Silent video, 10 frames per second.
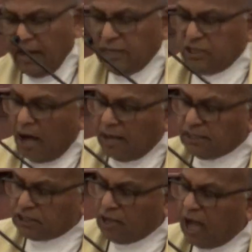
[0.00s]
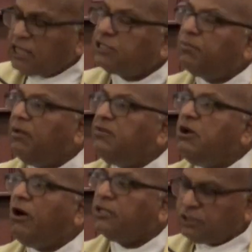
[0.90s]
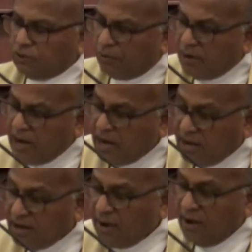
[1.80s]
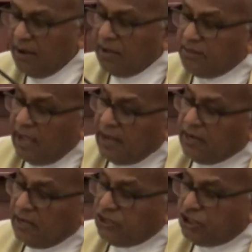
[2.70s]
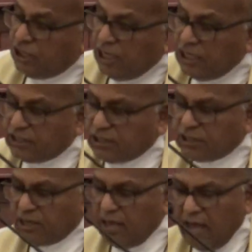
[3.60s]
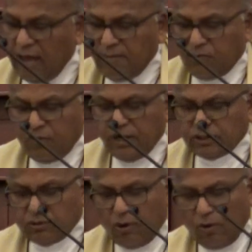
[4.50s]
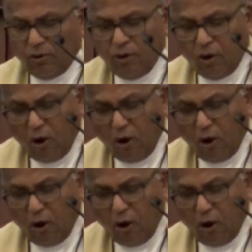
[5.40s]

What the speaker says: In John's gospel, we also read that Jesus came to His own